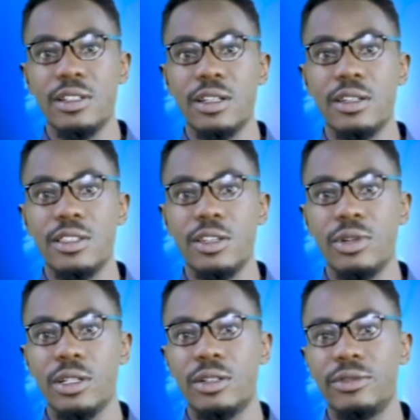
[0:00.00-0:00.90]
are
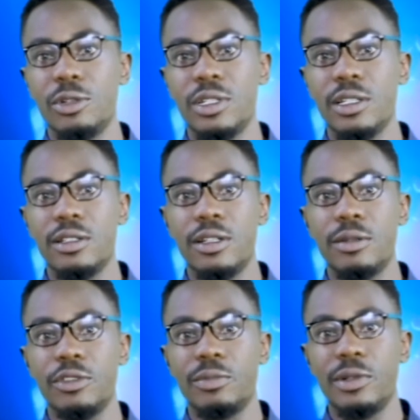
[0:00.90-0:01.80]
considering offloading a
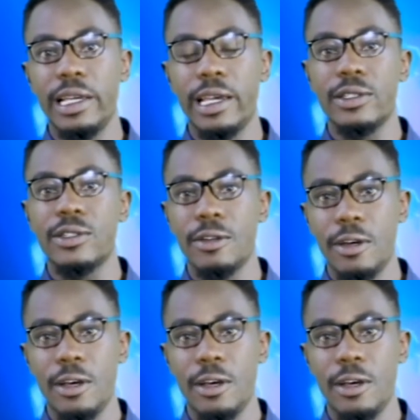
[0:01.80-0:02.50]
number of players,